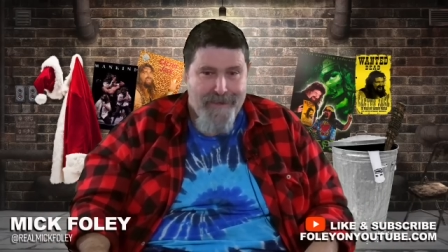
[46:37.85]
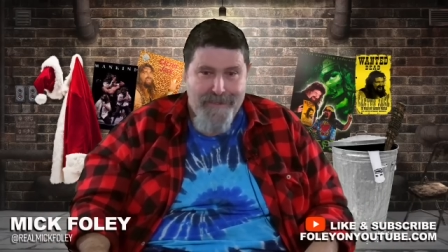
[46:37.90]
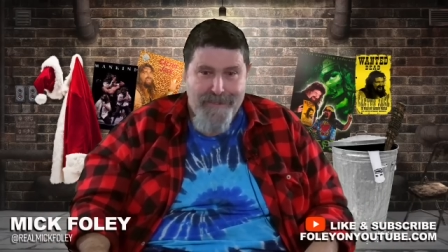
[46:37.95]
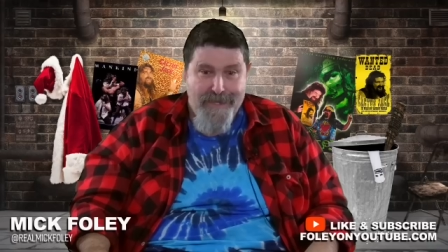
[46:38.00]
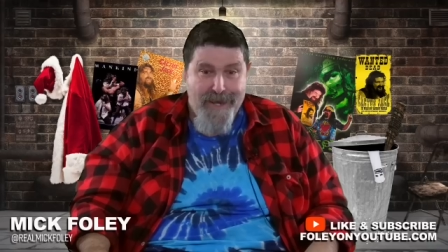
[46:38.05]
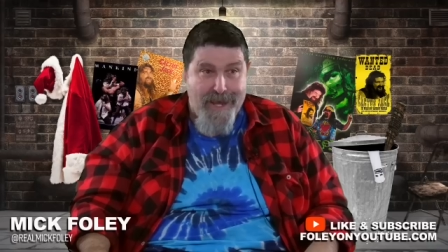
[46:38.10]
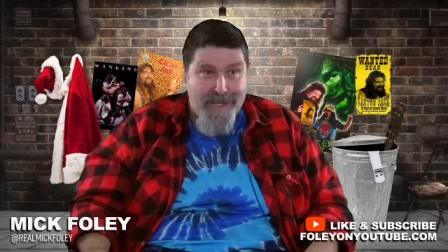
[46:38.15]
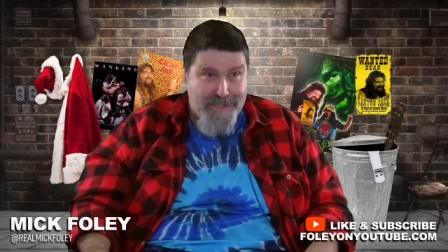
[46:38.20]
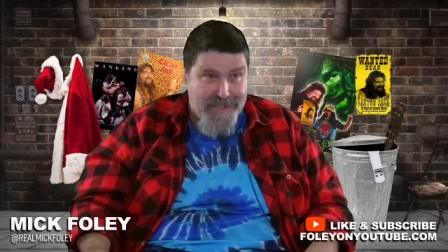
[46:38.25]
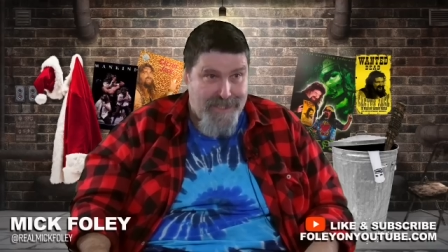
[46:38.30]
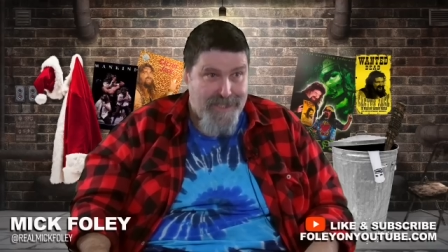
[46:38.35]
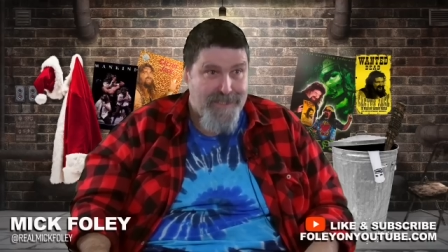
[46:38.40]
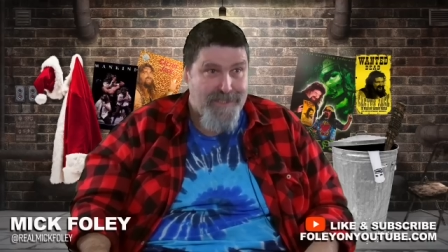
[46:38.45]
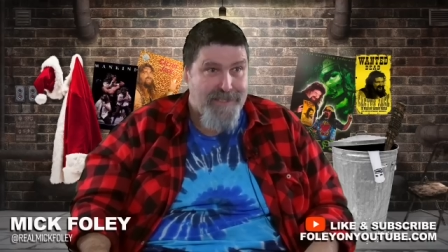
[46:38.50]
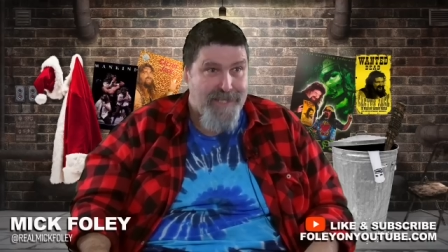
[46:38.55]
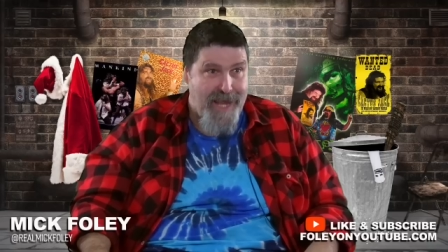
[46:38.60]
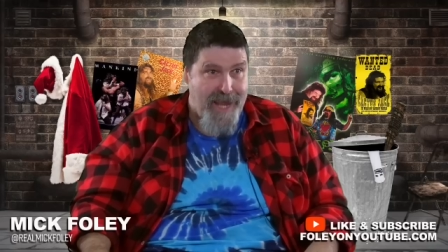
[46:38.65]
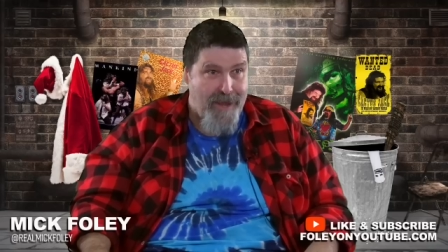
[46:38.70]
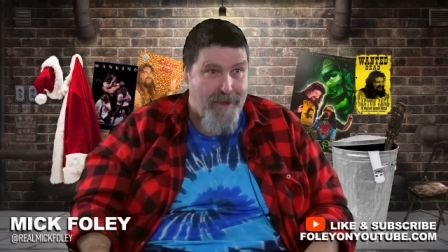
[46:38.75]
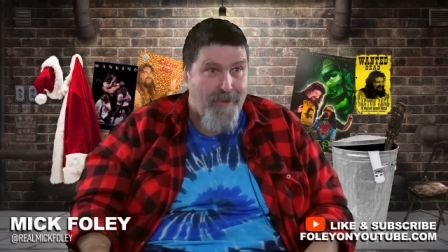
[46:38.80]
Dusty's
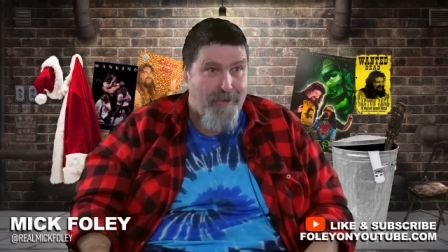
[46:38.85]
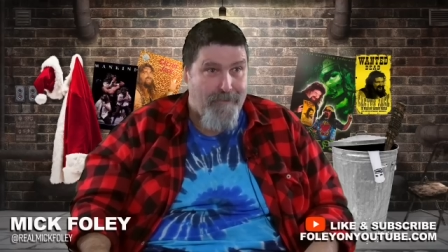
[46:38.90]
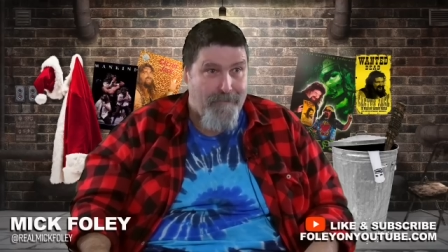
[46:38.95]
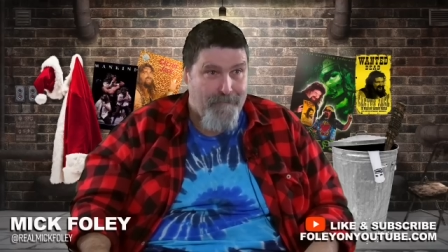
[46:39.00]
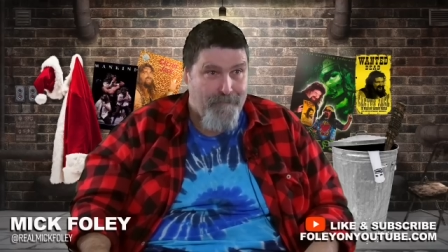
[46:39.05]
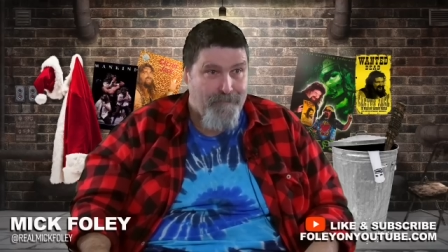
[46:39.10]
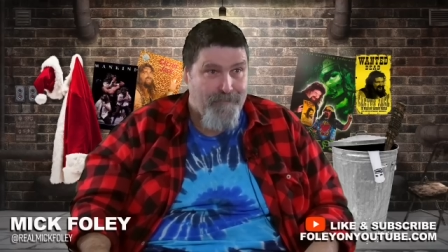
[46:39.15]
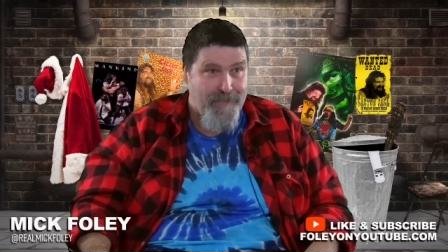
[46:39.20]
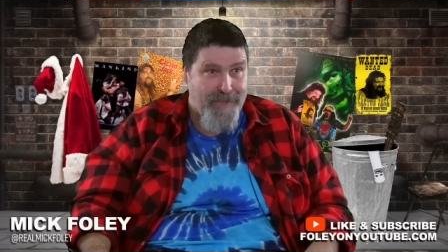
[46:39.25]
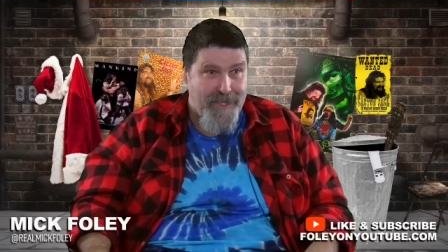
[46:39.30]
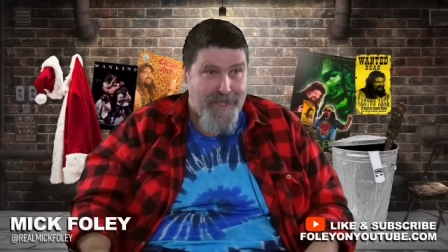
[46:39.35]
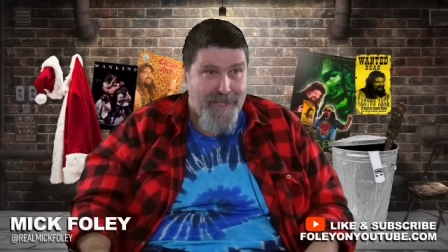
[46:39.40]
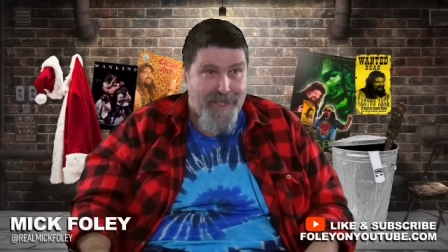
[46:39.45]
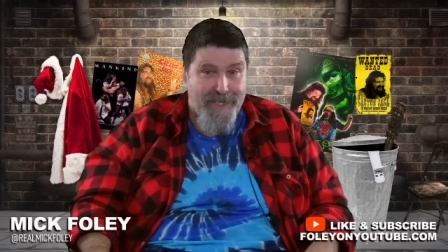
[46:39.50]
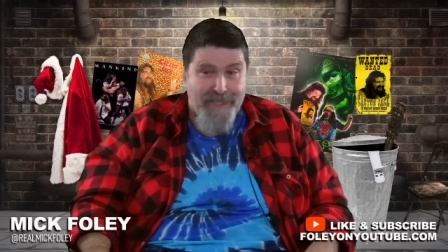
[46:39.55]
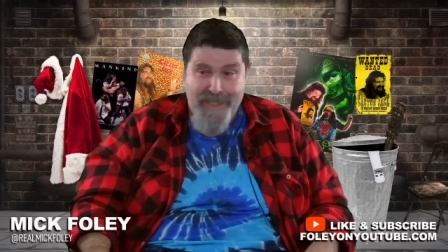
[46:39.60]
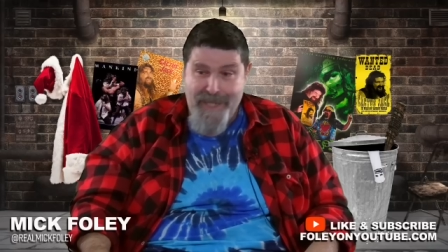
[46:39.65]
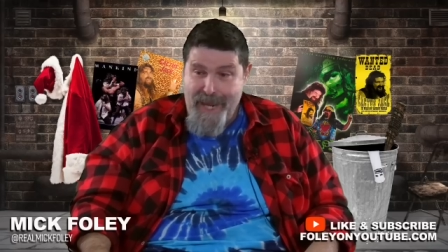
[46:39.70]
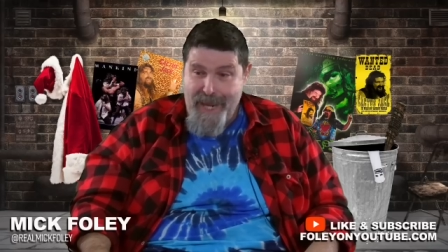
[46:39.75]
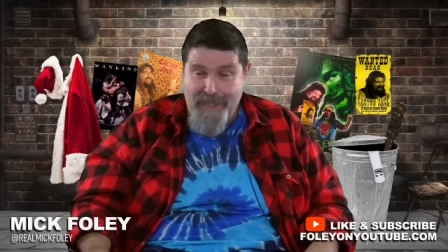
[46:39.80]
down
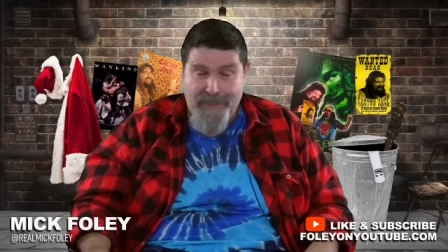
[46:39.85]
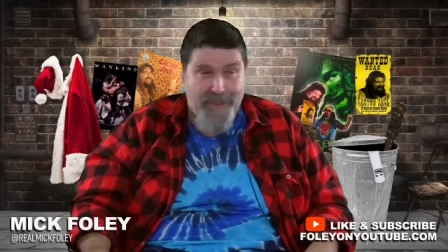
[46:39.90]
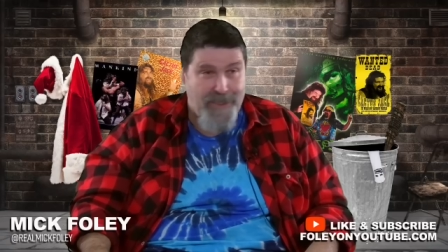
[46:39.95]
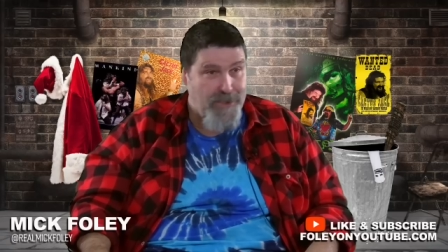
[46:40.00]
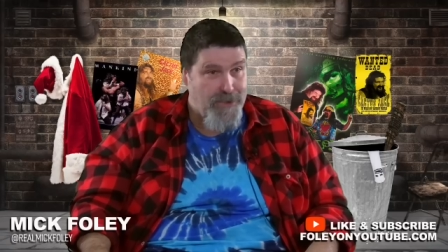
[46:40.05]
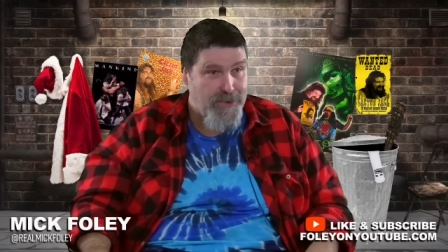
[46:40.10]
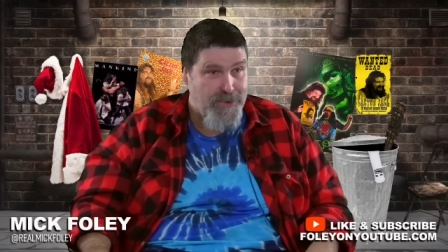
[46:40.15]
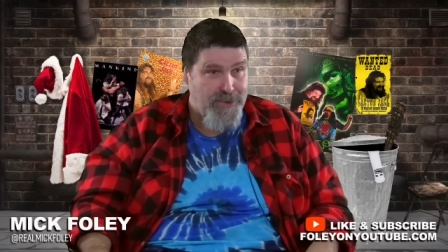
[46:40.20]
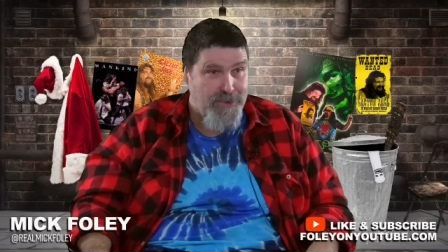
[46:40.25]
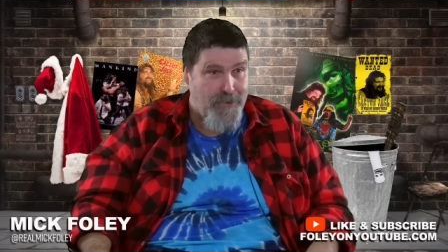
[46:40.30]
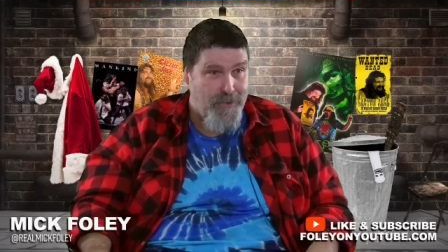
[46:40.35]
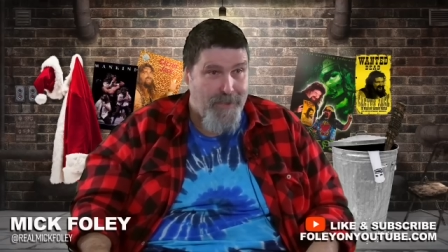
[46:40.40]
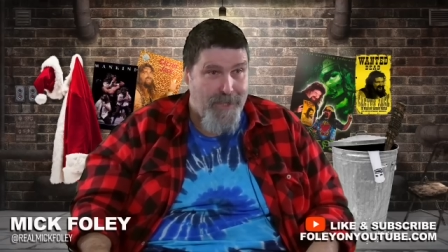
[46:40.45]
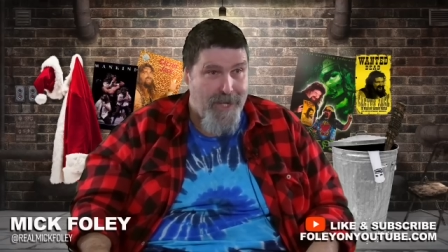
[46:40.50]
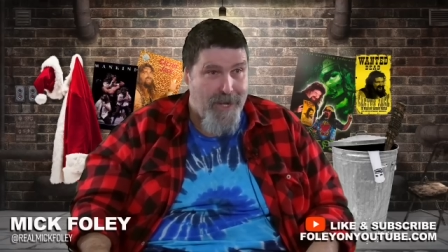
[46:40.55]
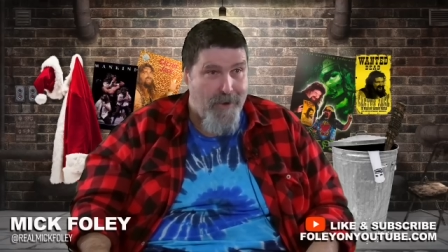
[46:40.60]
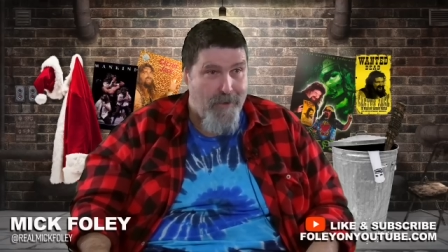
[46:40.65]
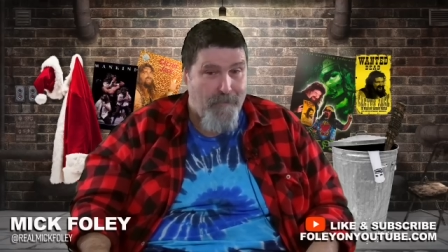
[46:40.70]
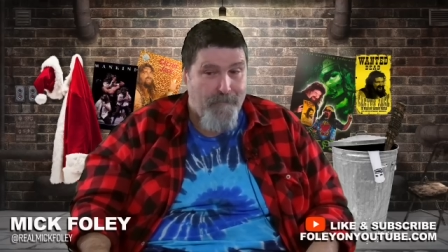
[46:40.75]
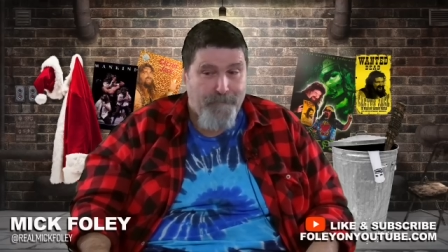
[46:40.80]
in that little studio